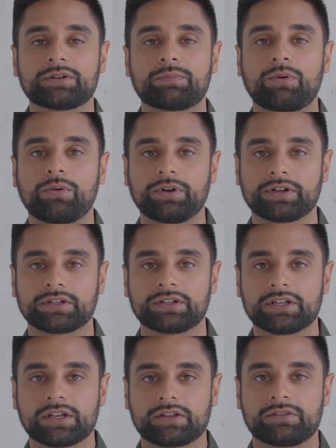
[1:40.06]
important
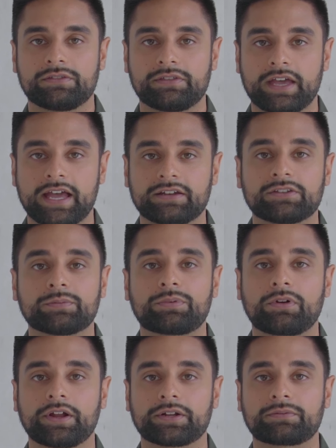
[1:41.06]
that the
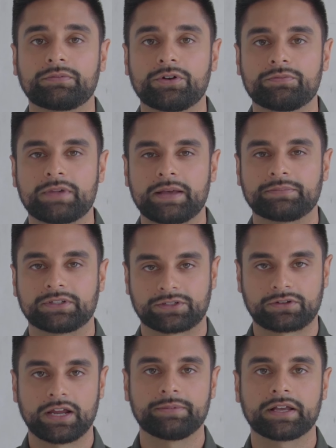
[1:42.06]
product roadmap
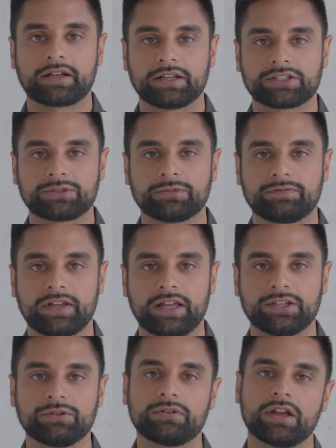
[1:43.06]
describe that customer
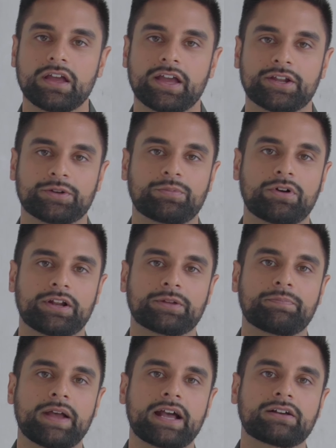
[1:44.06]
value and your
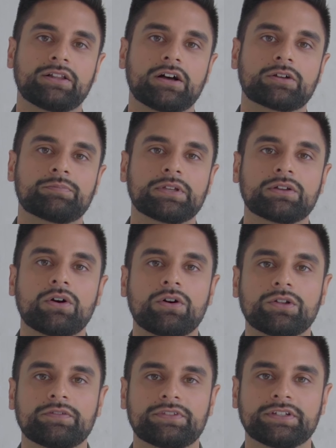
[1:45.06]
product backlog be
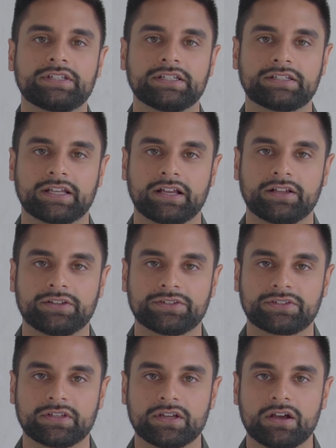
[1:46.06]
all of the
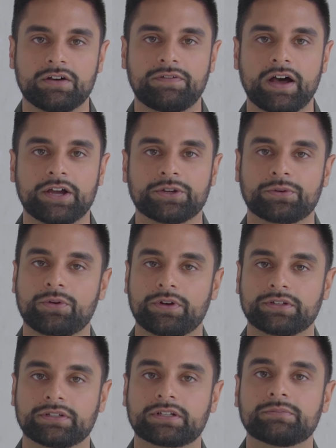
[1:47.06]
details of how you're
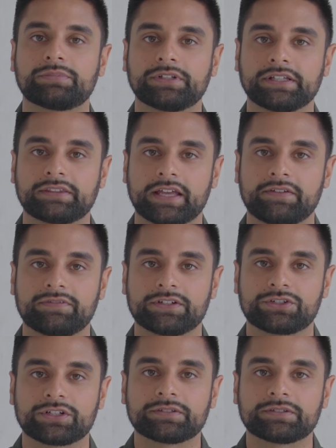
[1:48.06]
going to complete that vision.